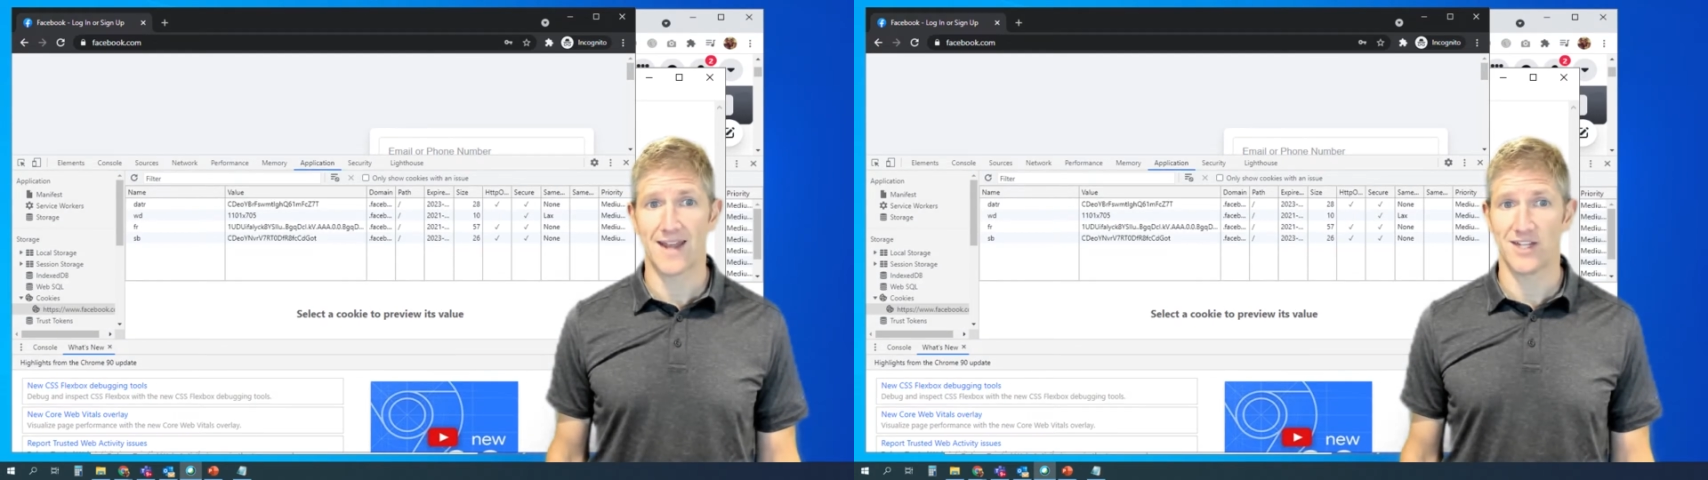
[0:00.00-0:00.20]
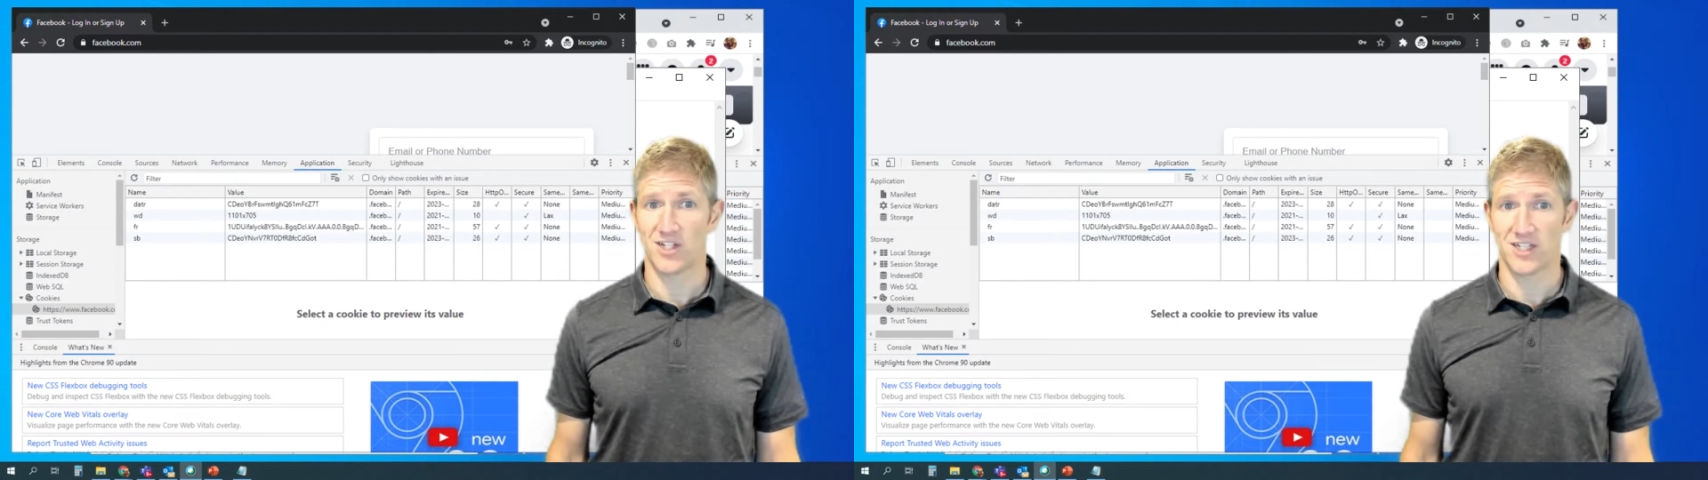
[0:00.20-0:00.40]

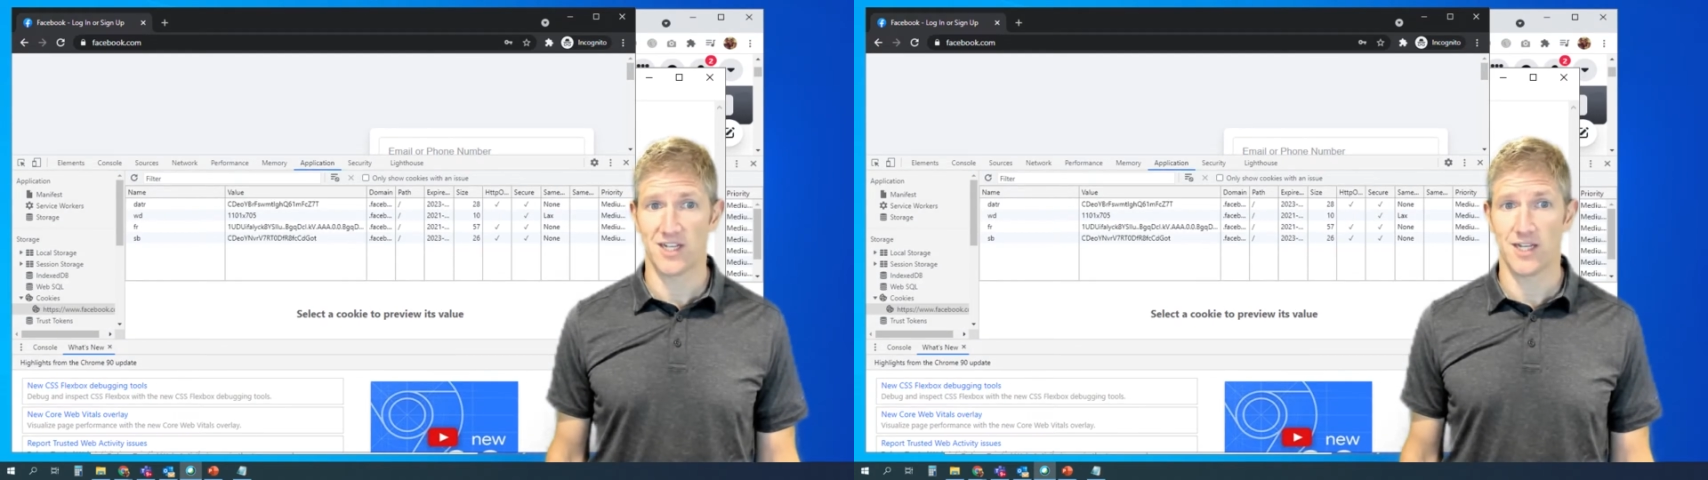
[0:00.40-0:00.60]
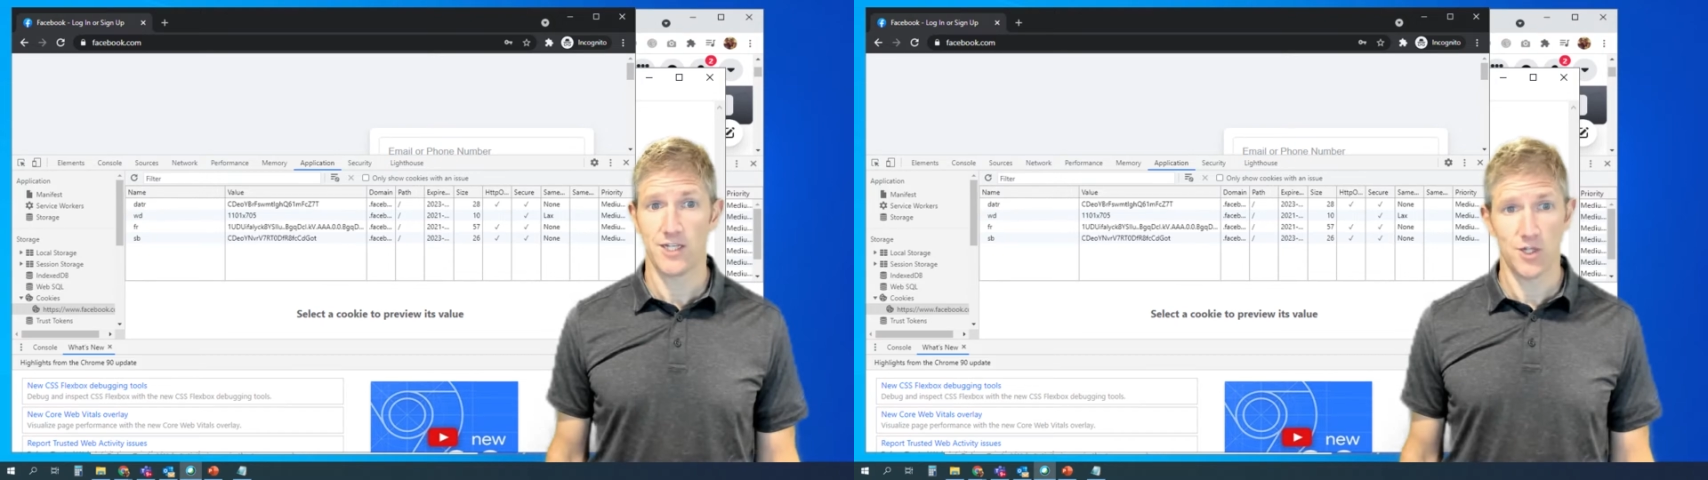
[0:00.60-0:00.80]

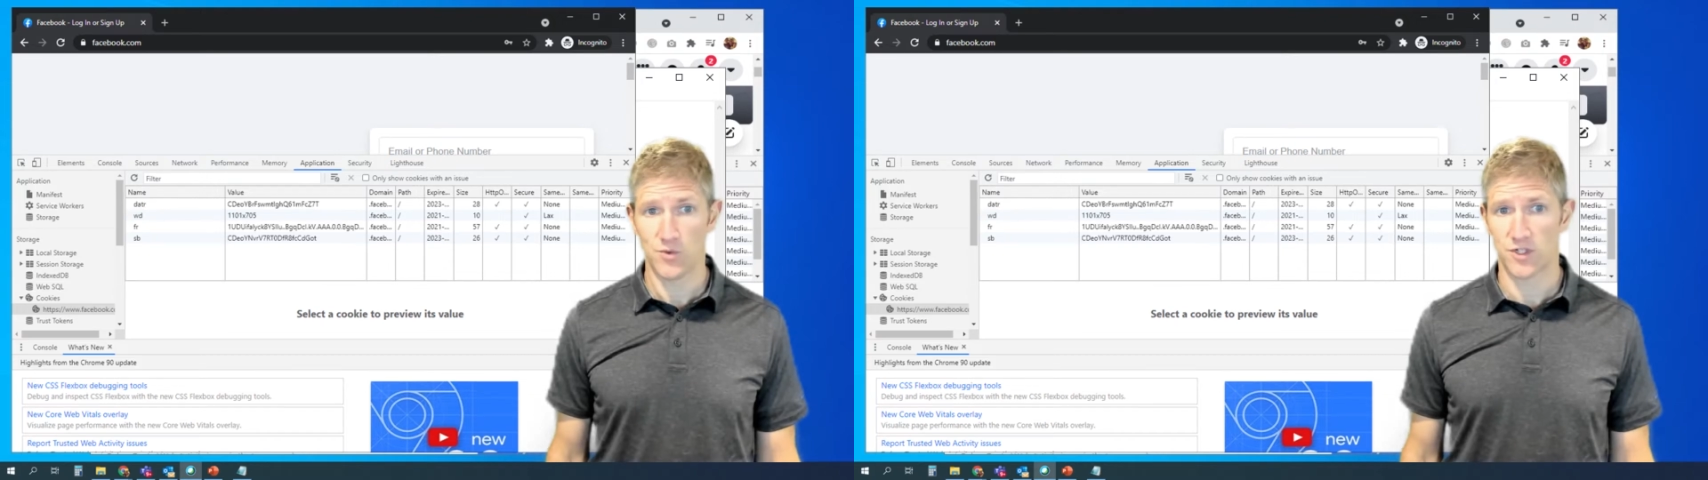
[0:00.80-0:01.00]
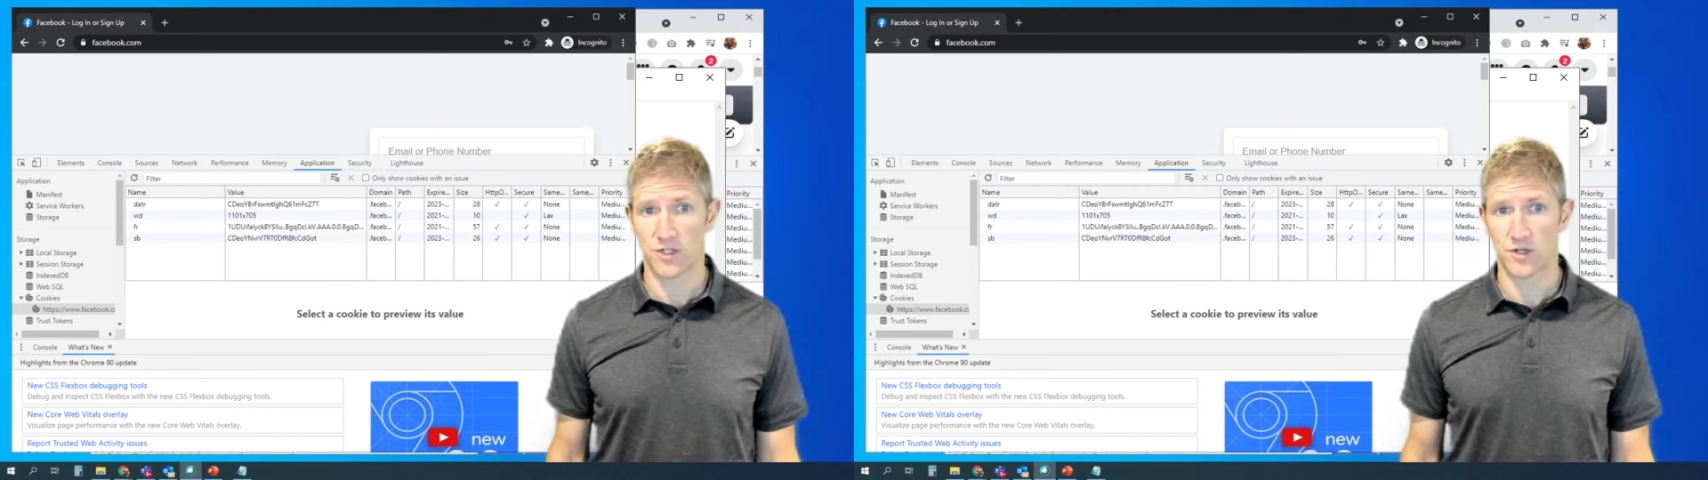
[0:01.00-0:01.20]

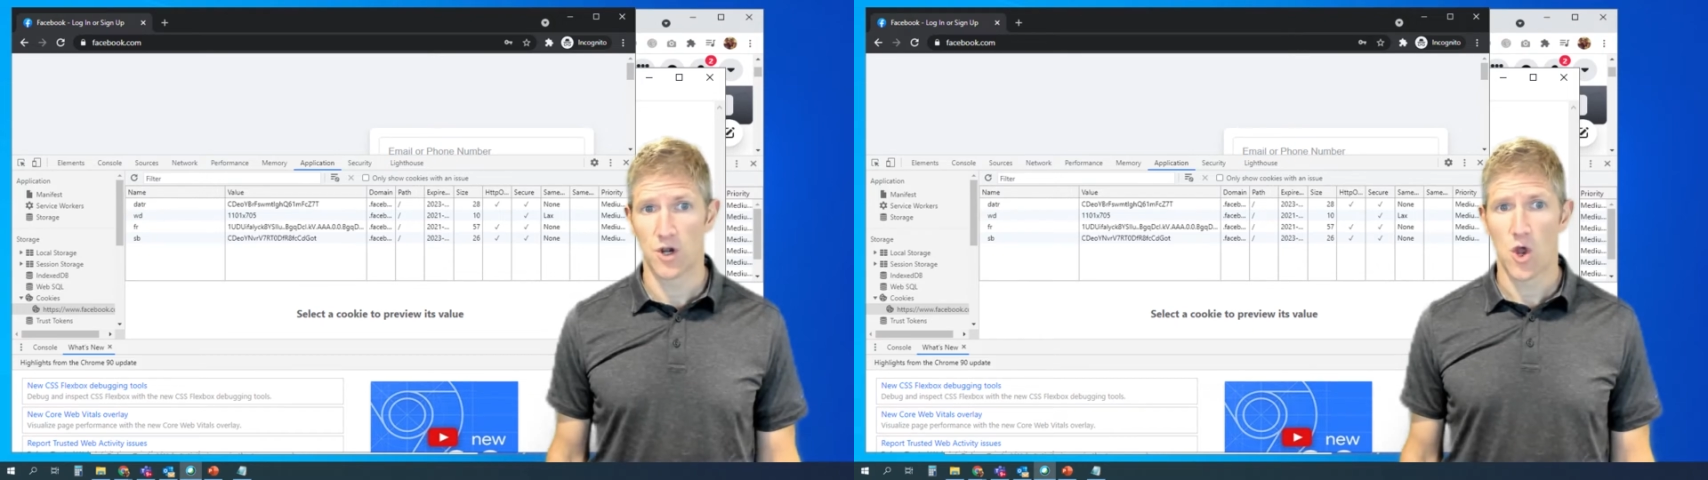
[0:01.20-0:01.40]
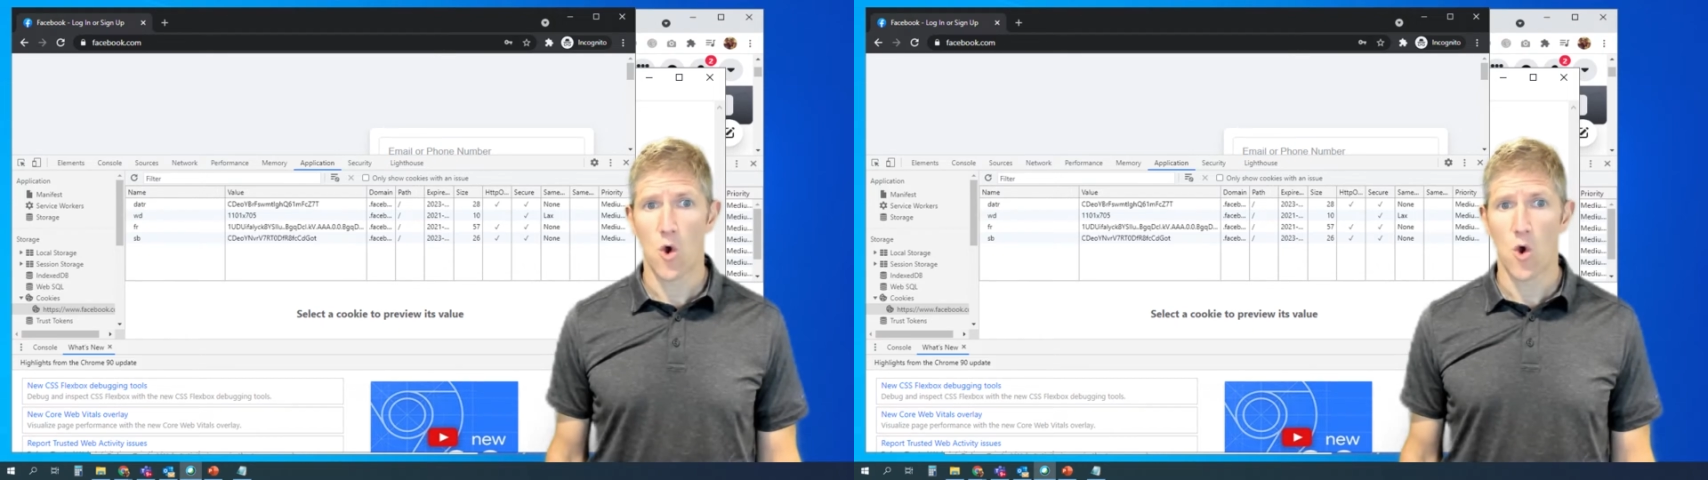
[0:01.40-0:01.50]
CUser